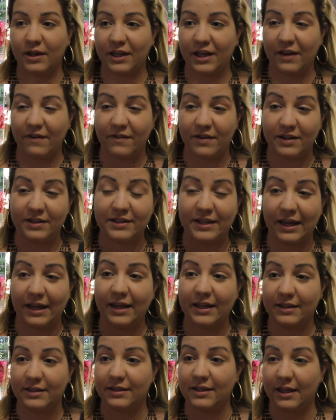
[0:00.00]
Give it a
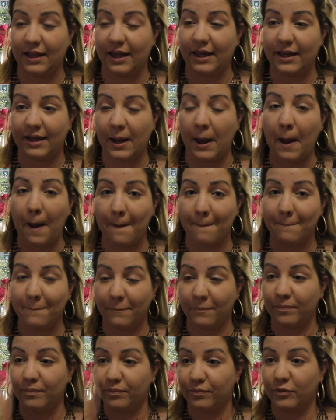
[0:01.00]
second to like
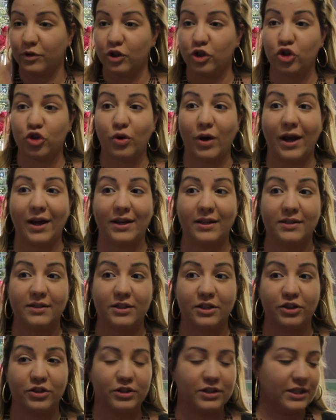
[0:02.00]
dry
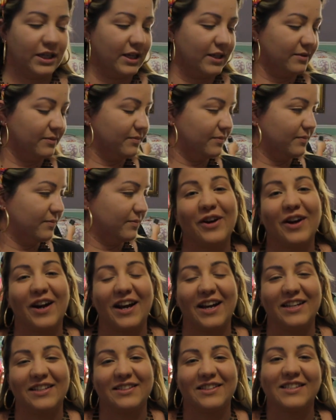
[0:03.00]
into your skin. Our
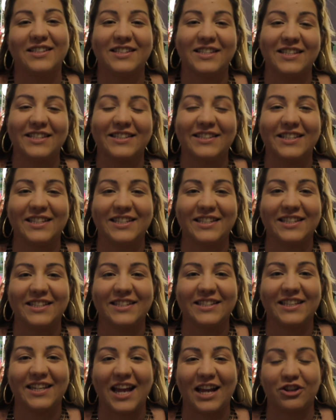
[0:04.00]
eyes. This
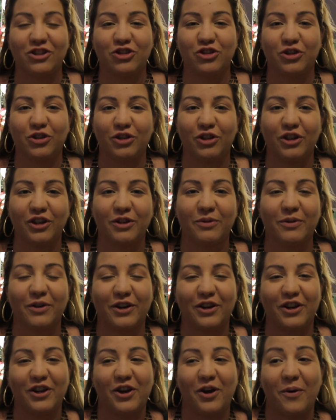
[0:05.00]
is the natural look. We're
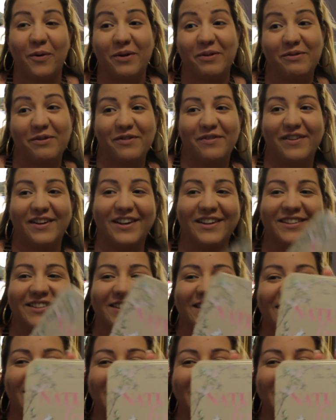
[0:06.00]
going to go in with a